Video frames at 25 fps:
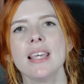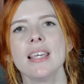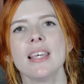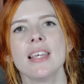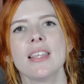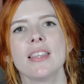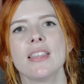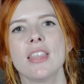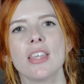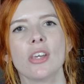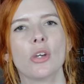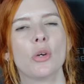
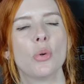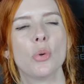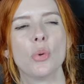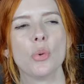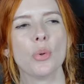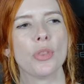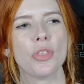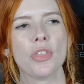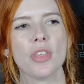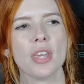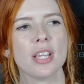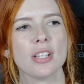the
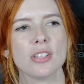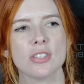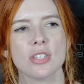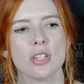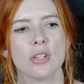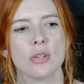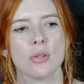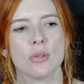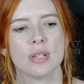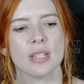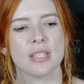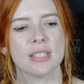cool thing
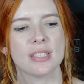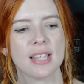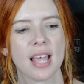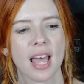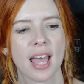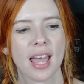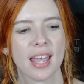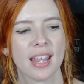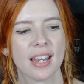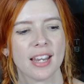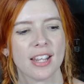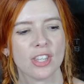too is
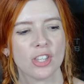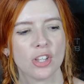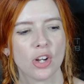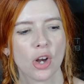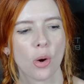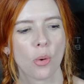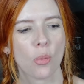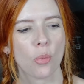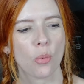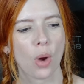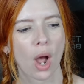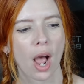that, you
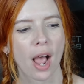know,